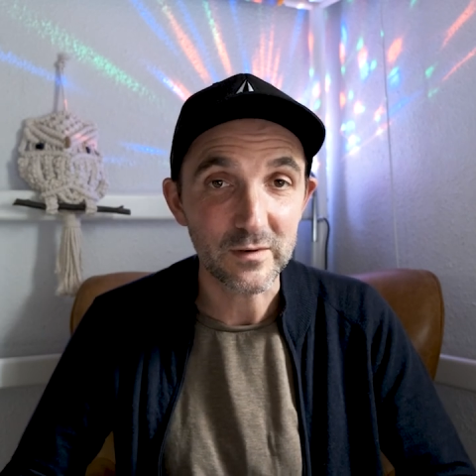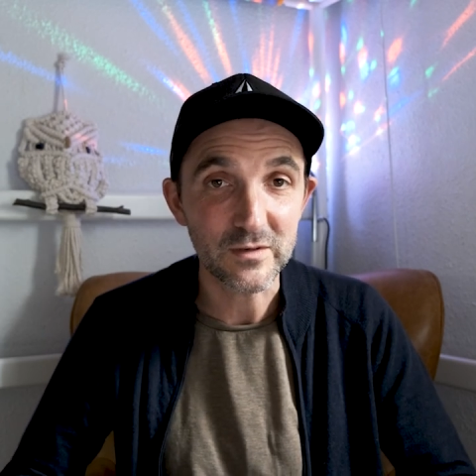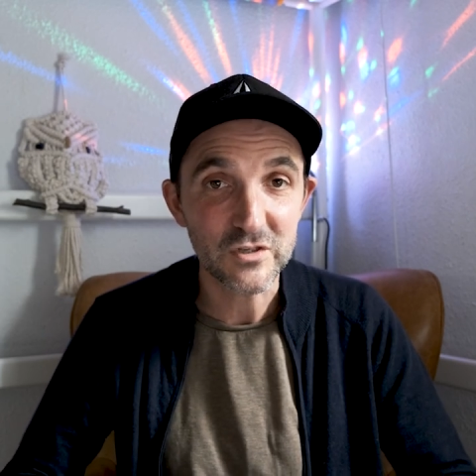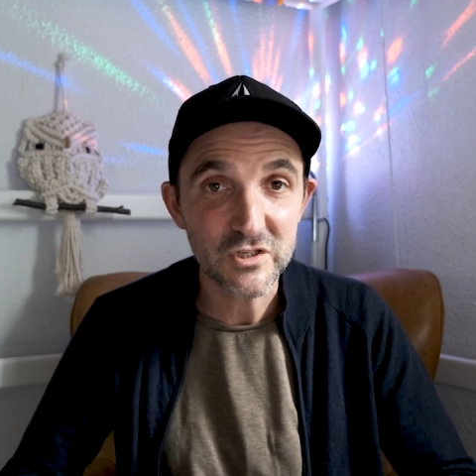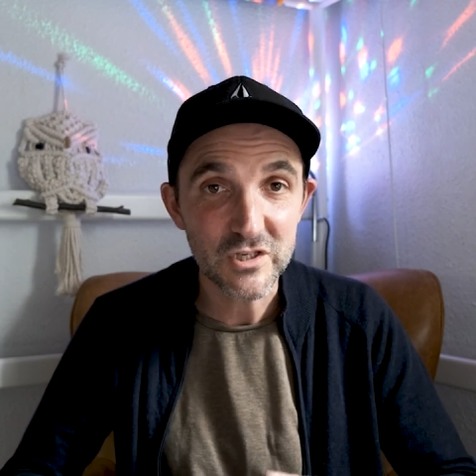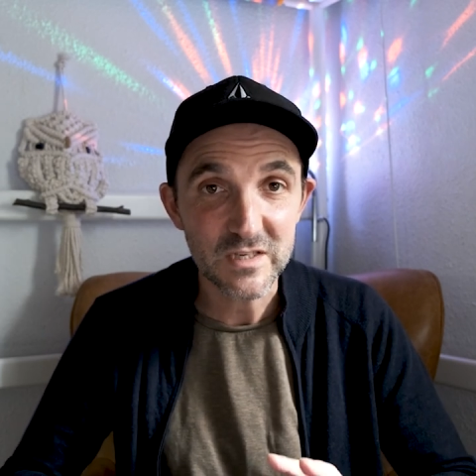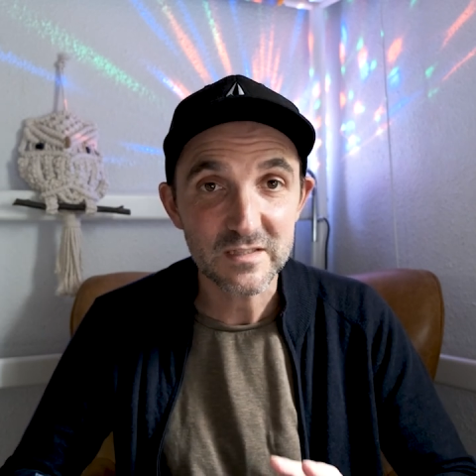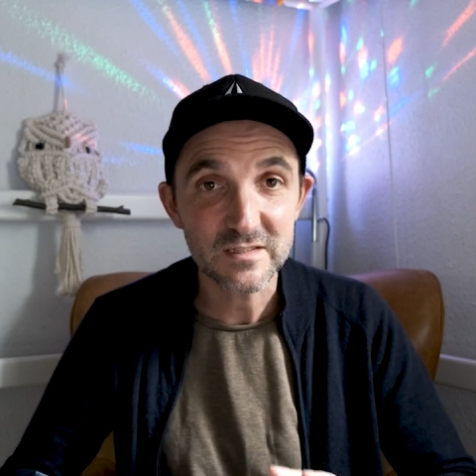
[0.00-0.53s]
at
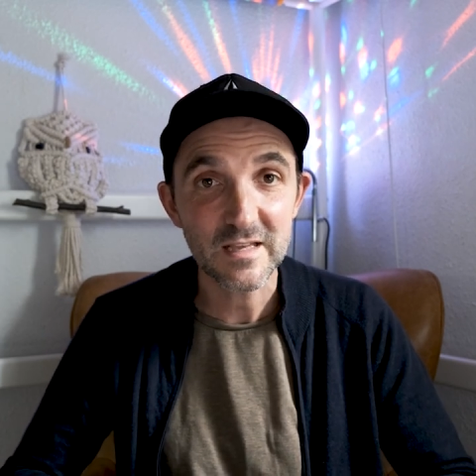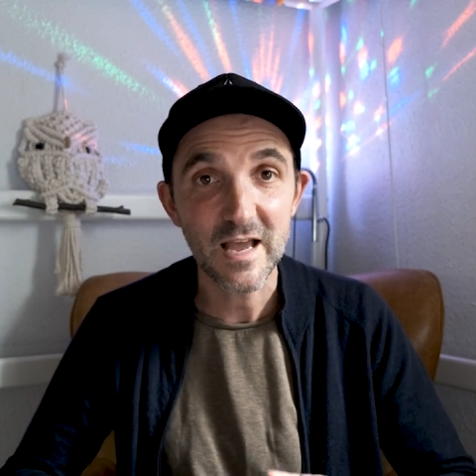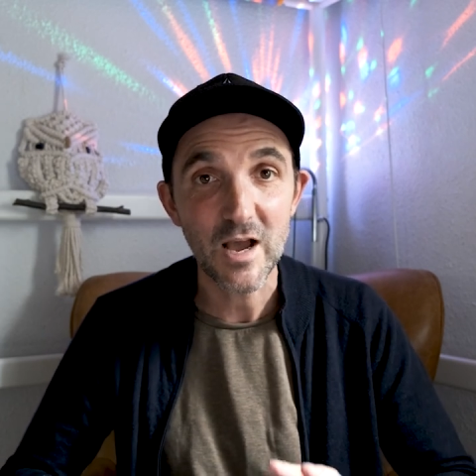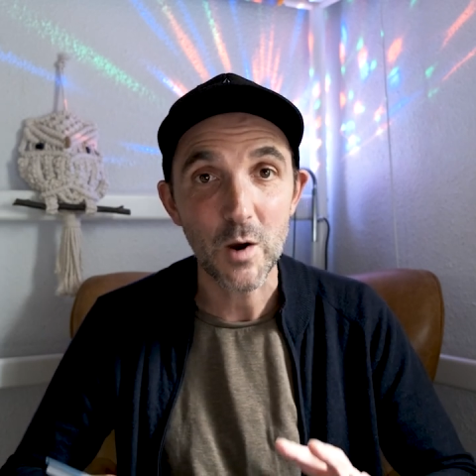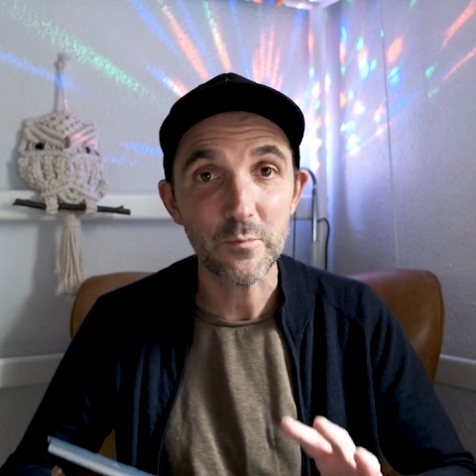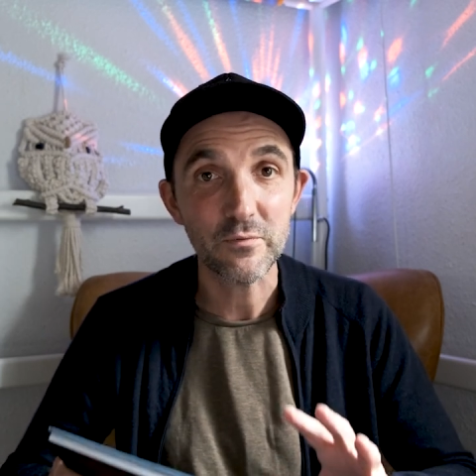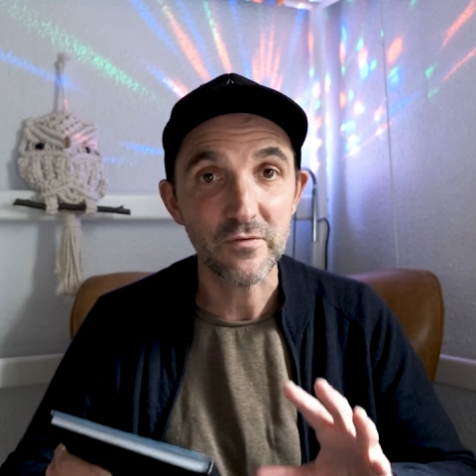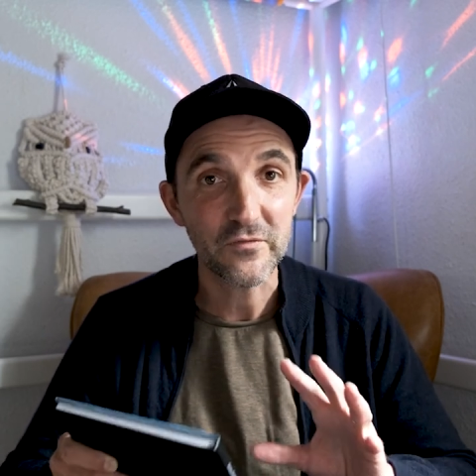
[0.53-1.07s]
just
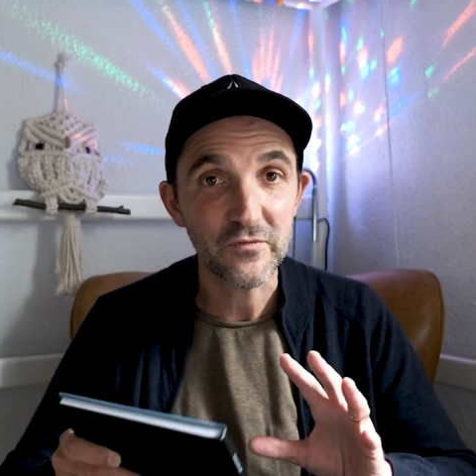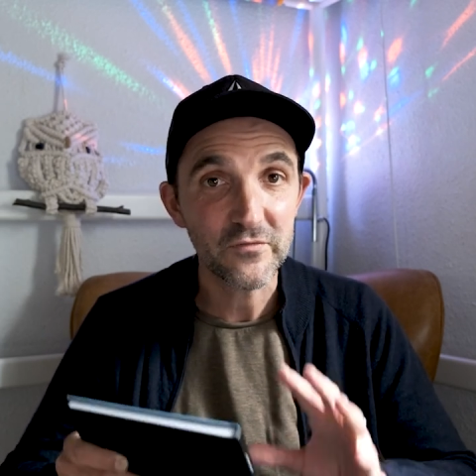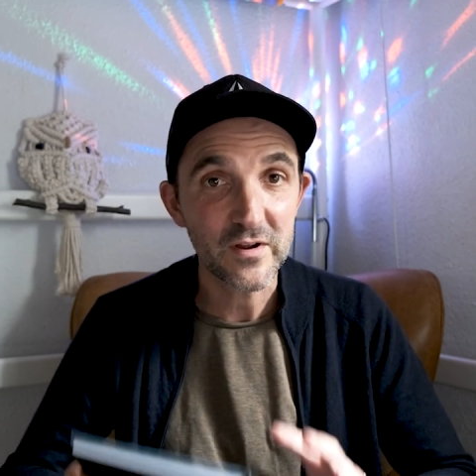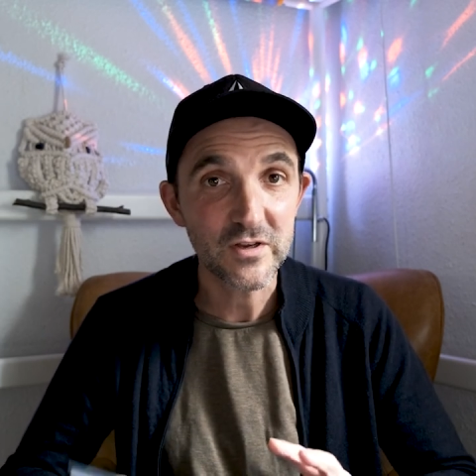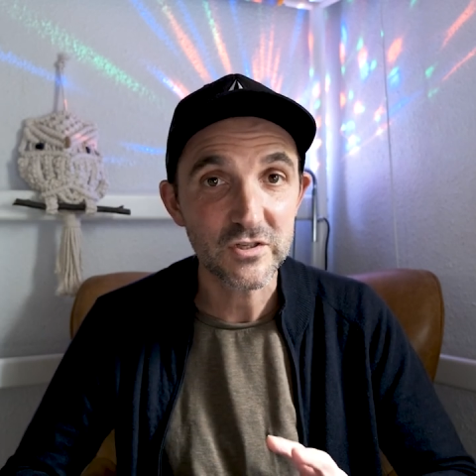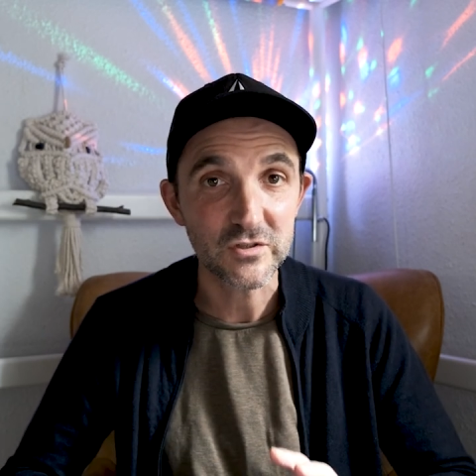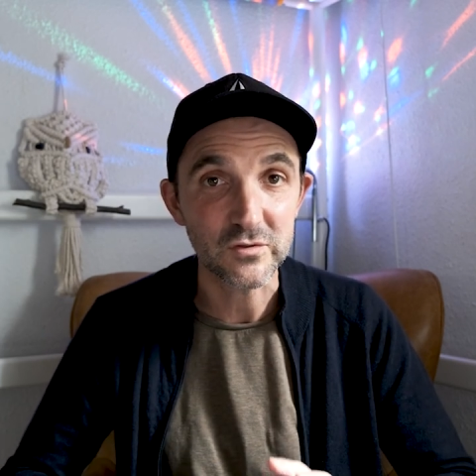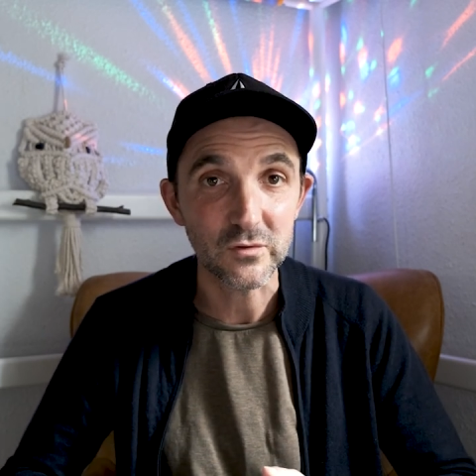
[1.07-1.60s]
how
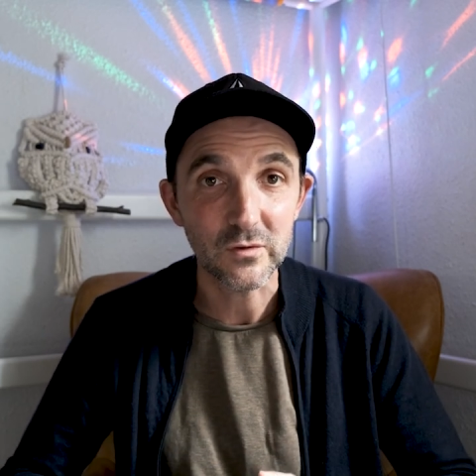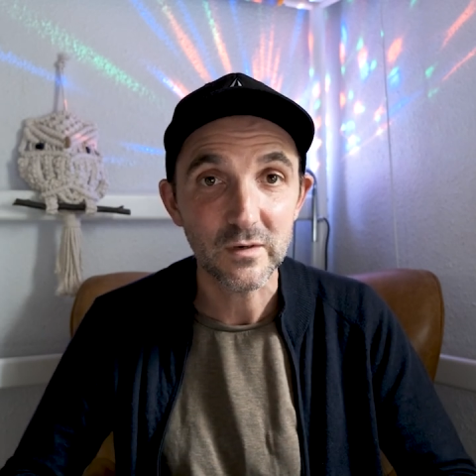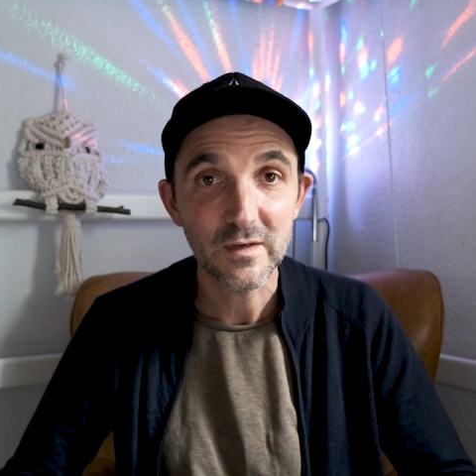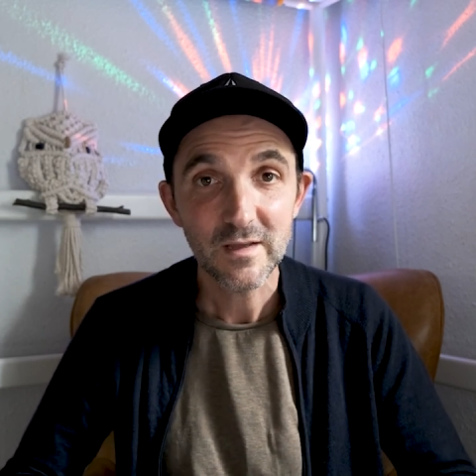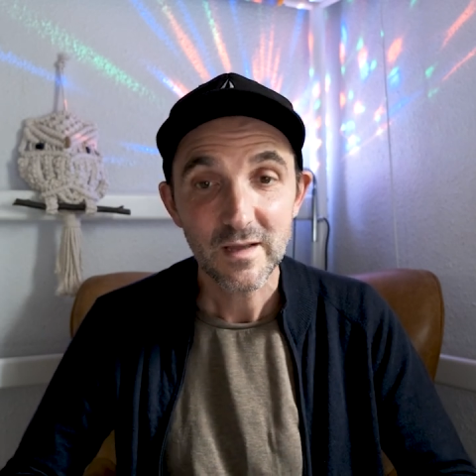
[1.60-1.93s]
professional